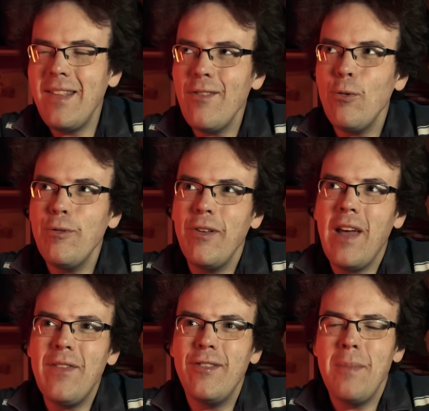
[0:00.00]
it does also
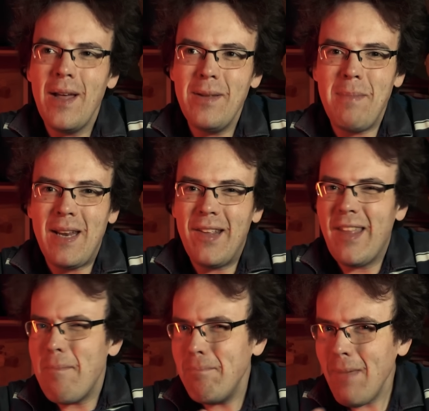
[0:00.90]
cover some other meanings
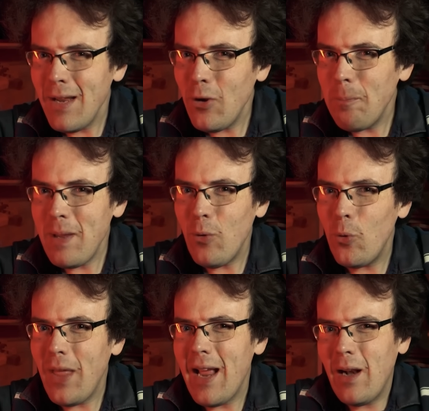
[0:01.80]
that might not be
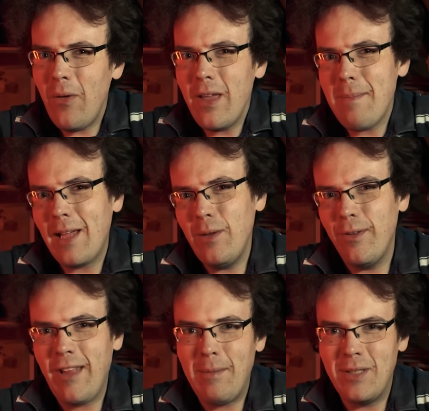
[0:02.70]
all that glowing about
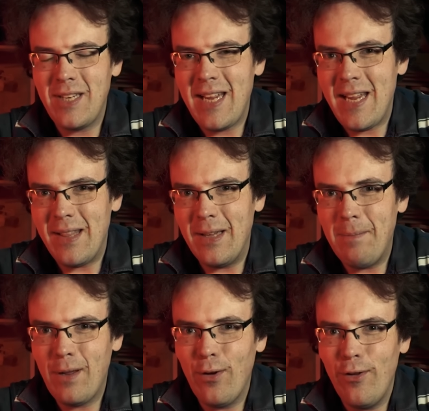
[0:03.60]
Lewis Hamilton either,
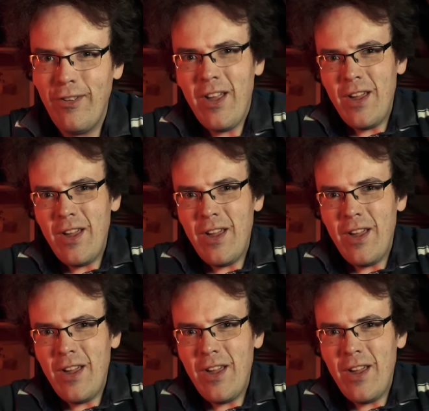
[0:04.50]
because